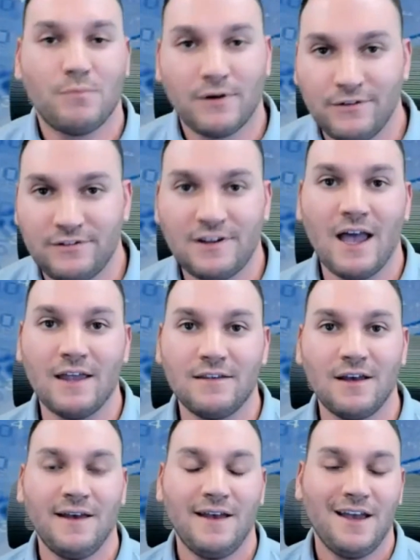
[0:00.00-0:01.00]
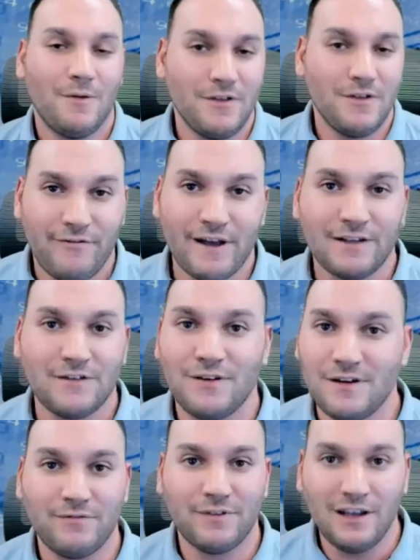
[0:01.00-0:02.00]
And when you factor in
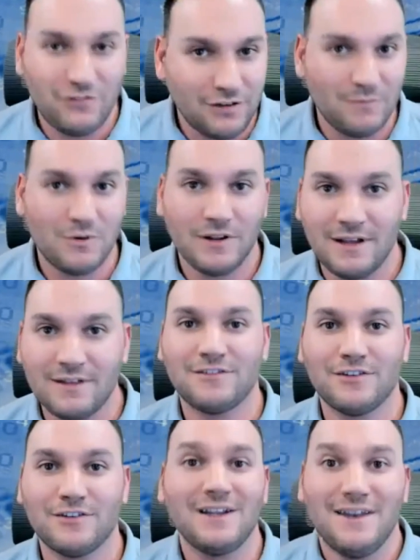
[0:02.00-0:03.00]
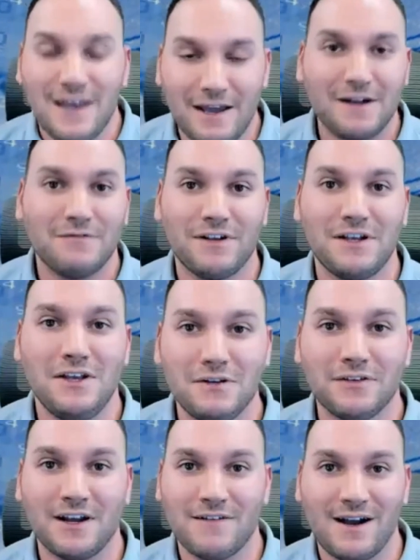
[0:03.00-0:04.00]
inflation, well, that's certainly negatively
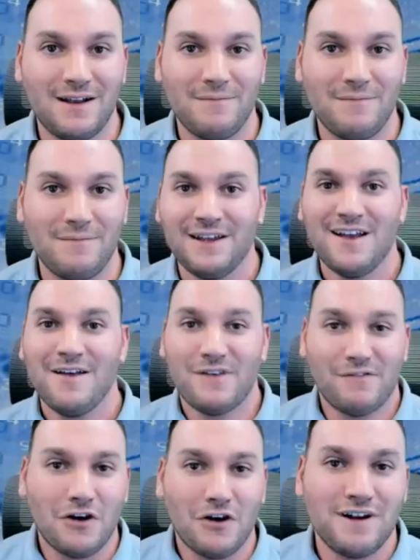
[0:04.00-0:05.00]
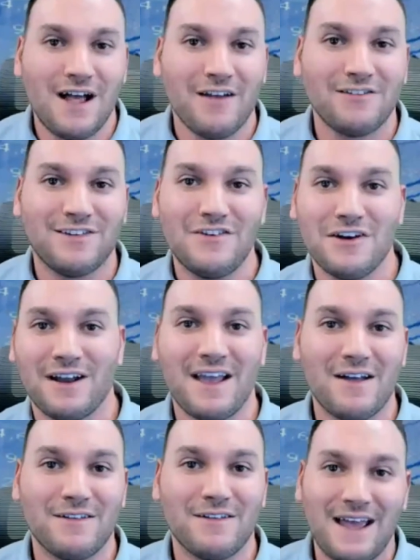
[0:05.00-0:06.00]
yielding, right? I mean, if you have $100 in your
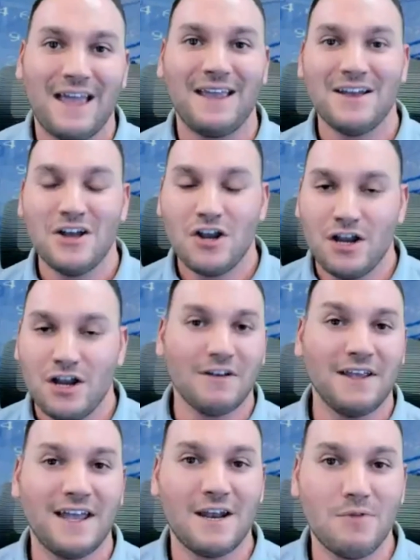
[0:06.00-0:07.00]
account today, you're not really getting much